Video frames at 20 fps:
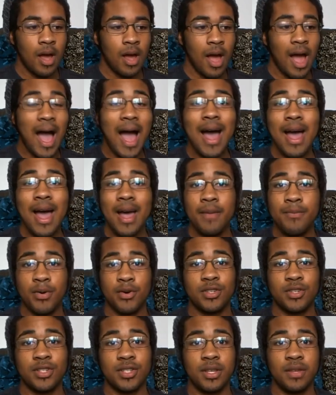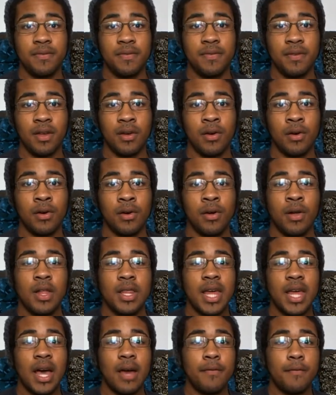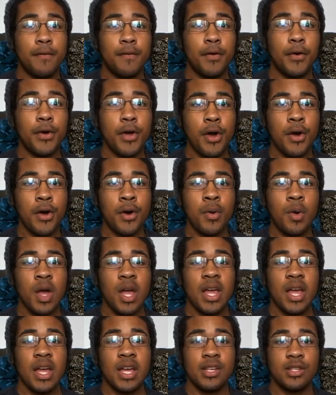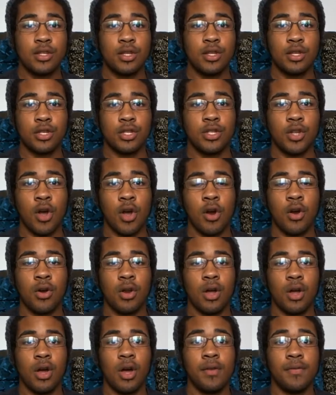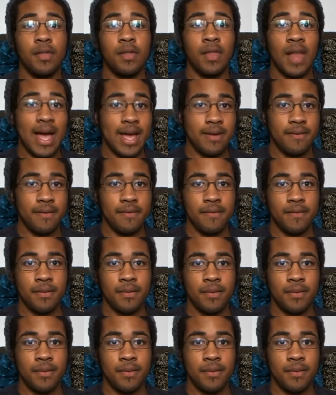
I personally feel that Virgo is the start of life.